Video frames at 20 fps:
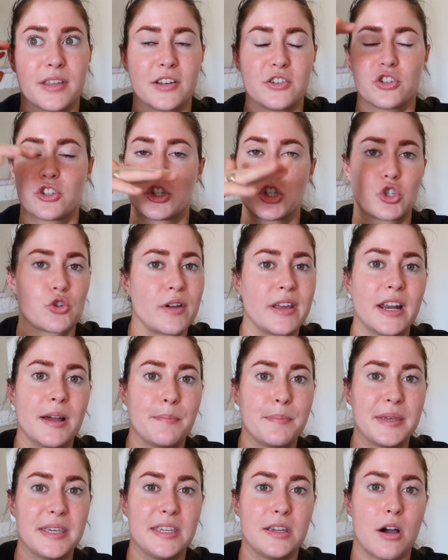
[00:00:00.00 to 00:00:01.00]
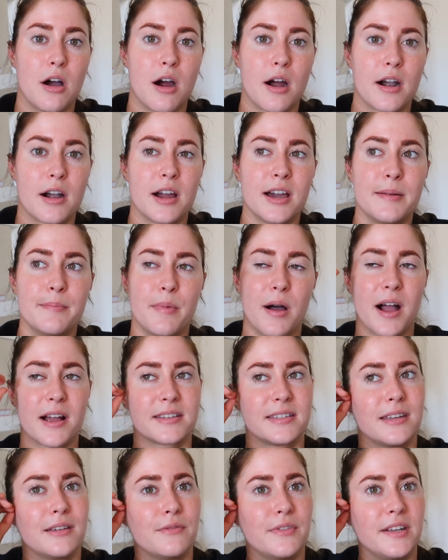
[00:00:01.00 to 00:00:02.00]
like just straight up PR
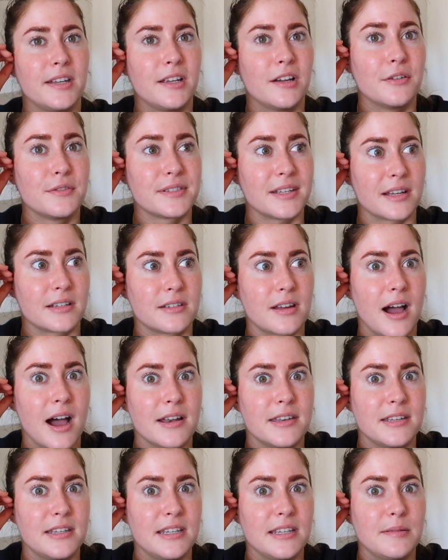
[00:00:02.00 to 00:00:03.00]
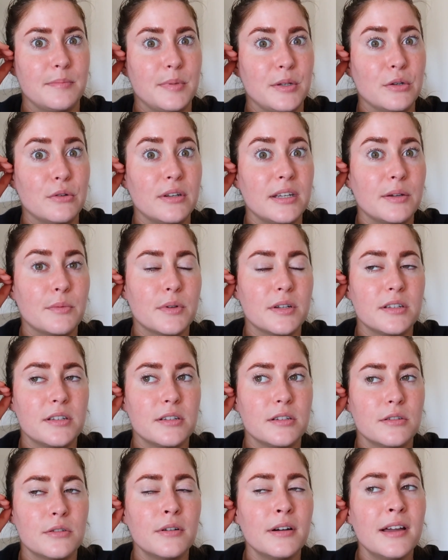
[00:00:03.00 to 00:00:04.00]
unboxing videos like Tati Beauty would
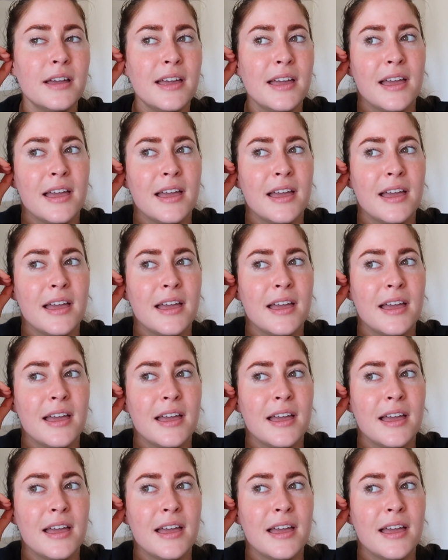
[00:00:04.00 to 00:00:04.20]
do.